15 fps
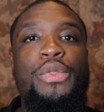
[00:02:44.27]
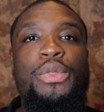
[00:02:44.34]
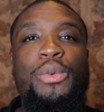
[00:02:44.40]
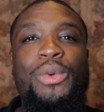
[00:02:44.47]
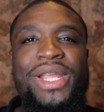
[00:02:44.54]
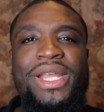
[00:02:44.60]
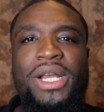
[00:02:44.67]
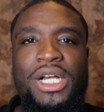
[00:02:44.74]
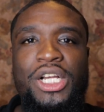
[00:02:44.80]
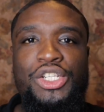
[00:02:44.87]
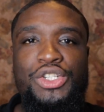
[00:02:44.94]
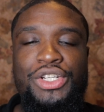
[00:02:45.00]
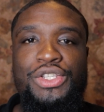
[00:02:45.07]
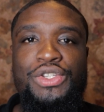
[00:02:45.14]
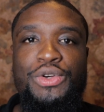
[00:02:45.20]

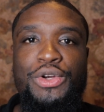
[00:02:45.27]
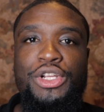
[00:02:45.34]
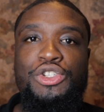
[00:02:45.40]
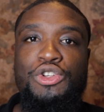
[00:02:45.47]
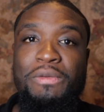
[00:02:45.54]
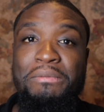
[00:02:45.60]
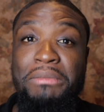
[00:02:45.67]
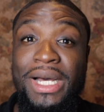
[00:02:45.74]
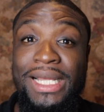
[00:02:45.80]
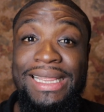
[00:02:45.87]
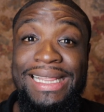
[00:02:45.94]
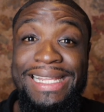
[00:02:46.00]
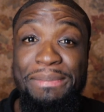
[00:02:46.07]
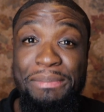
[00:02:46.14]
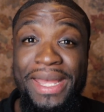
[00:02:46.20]
$300 towards your monthly